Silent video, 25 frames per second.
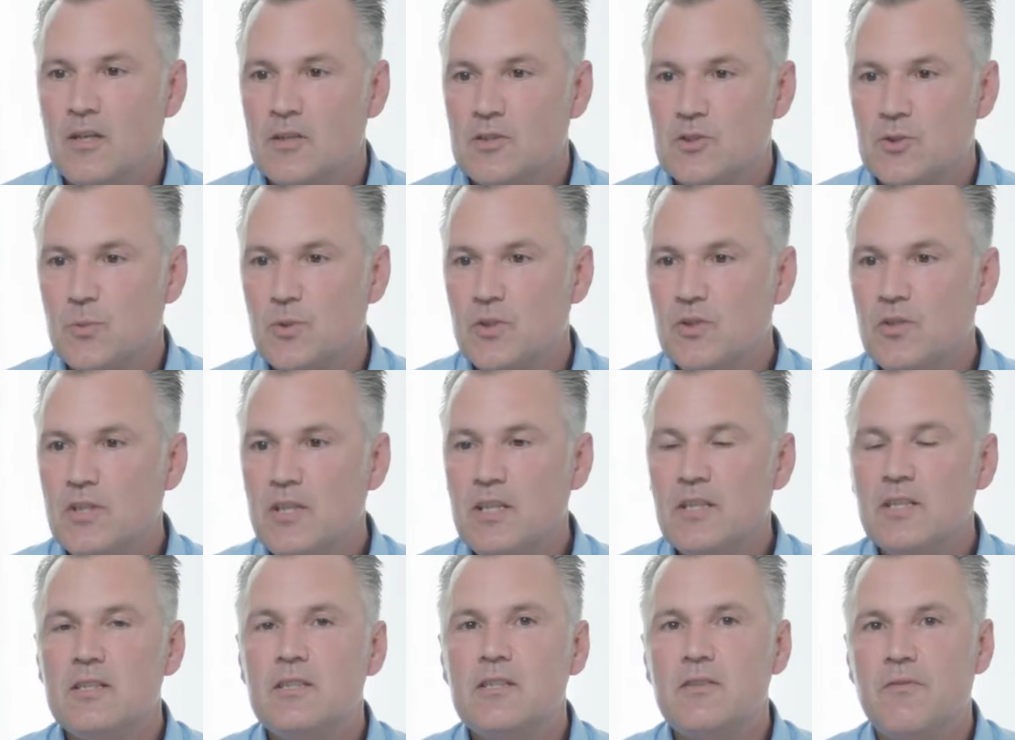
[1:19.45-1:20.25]
So we'll look
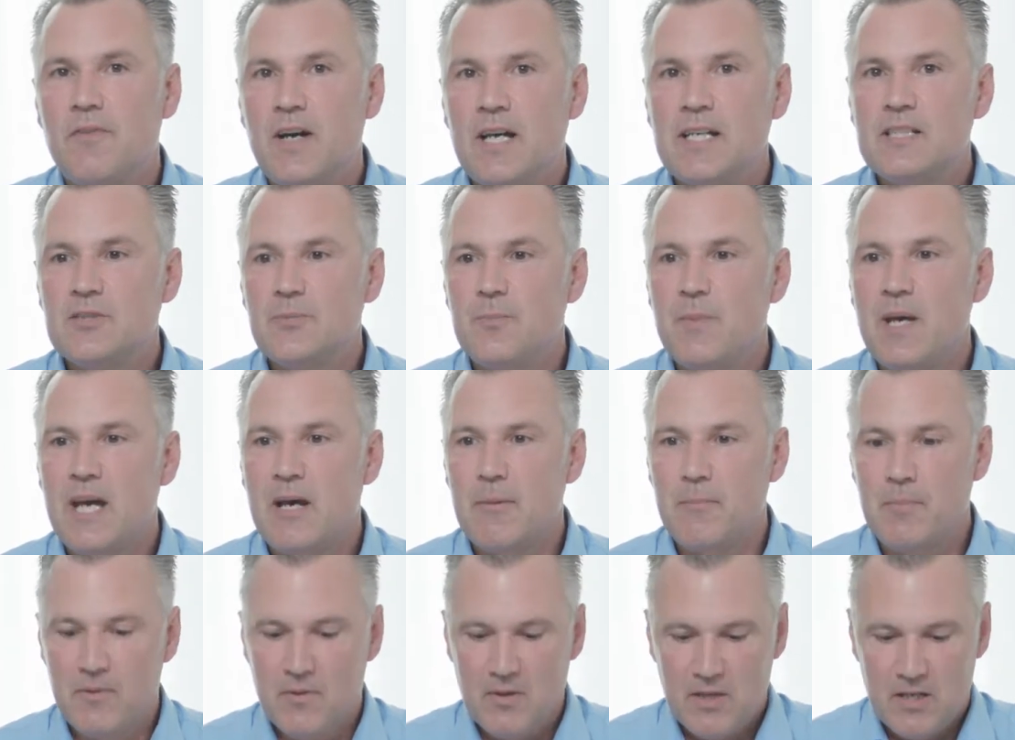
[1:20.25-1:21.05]
at a device map.
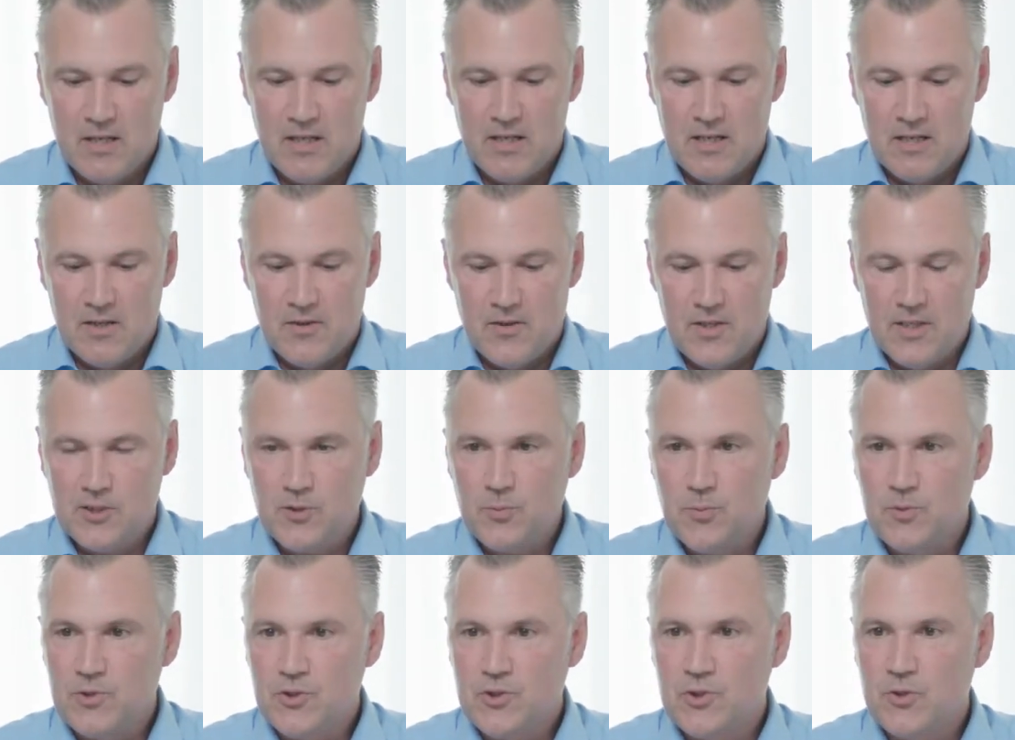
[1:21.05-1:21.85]
This
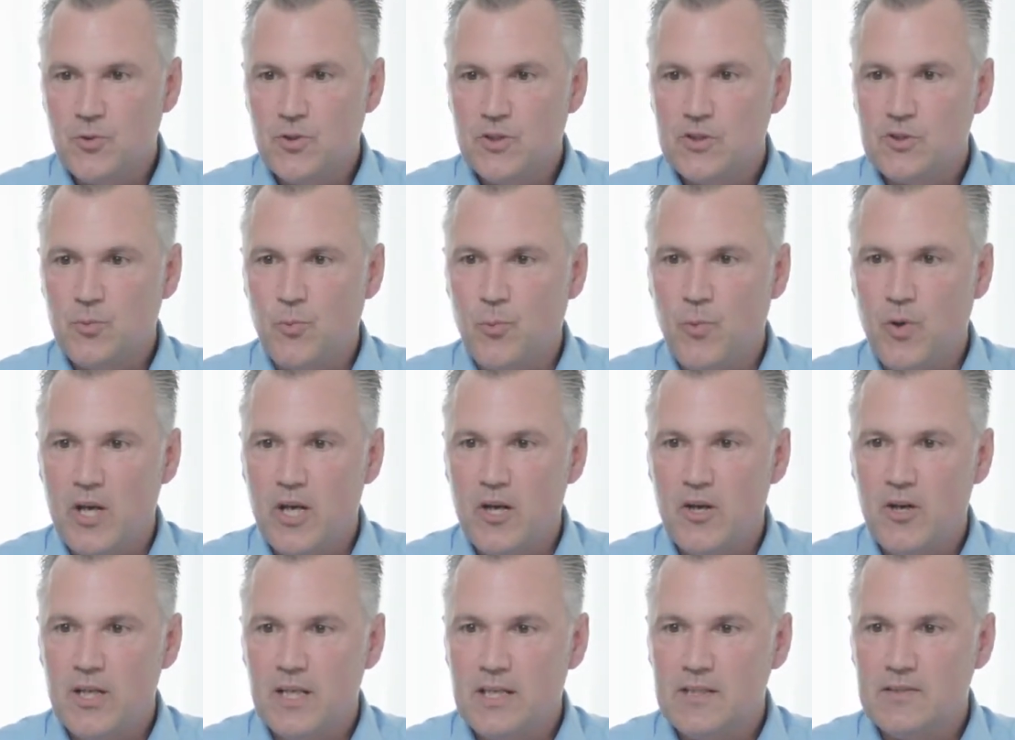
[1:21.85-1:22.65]
will show us
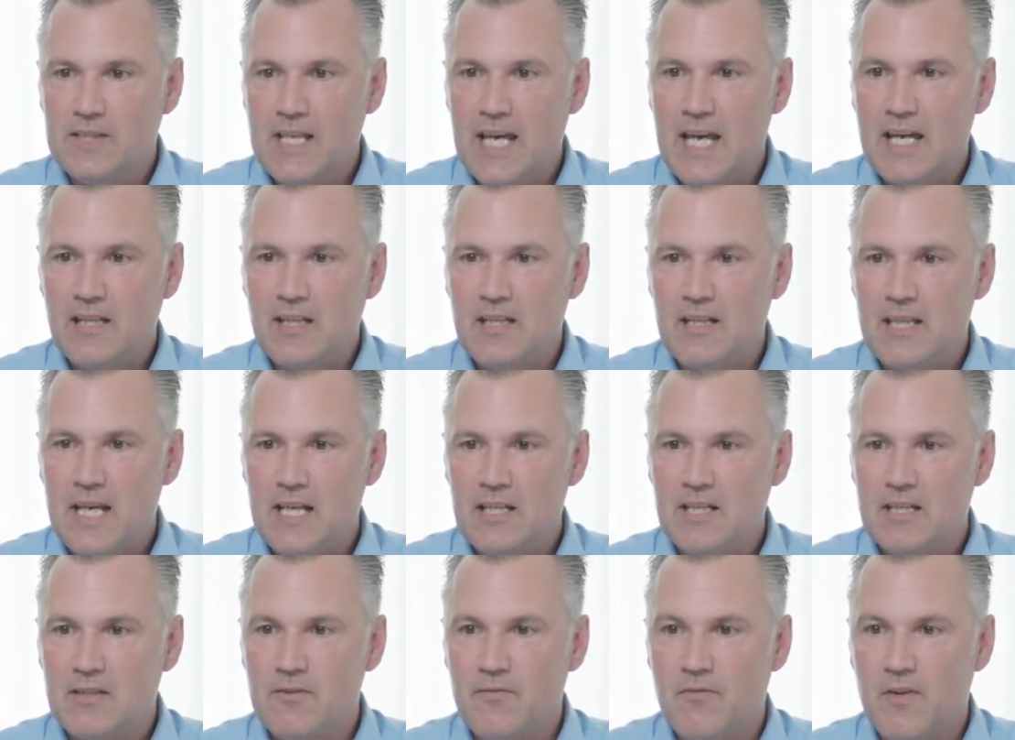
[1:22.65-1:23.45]
where exactly
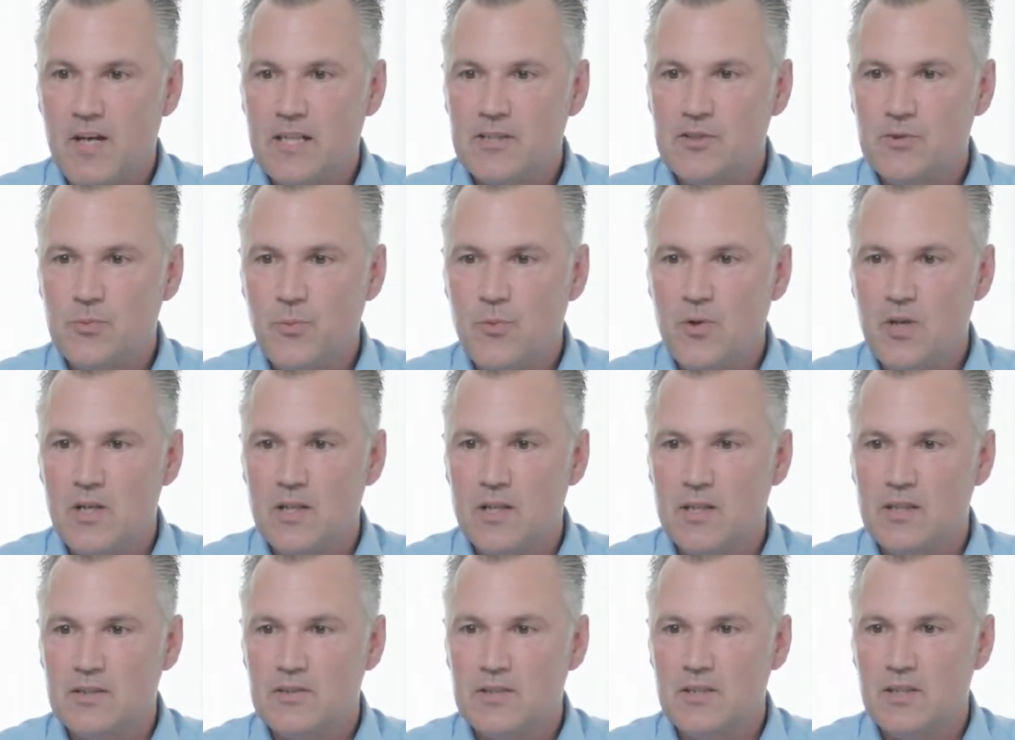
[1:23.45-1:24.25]
that device
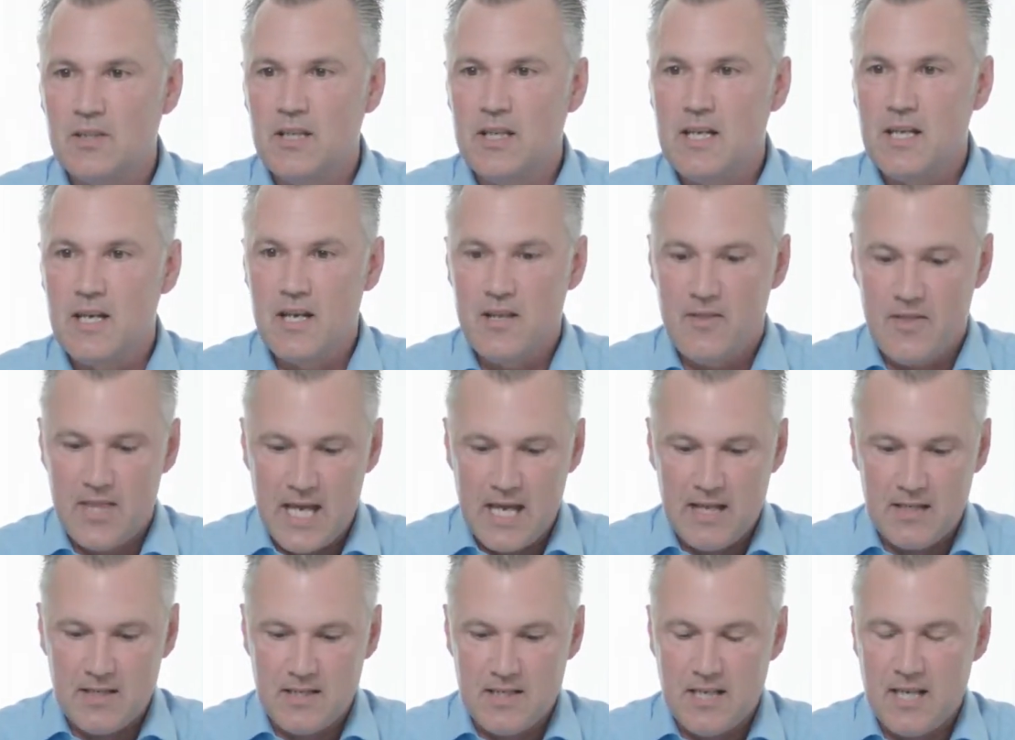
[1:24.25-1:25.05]
was
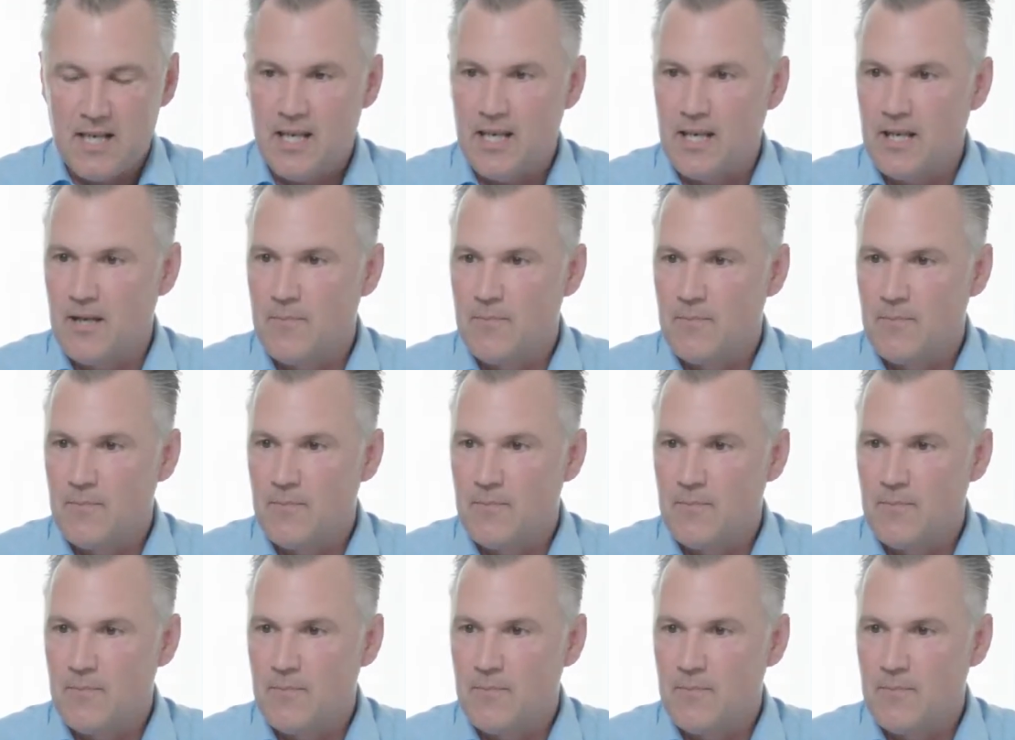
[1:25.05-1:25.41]
that day.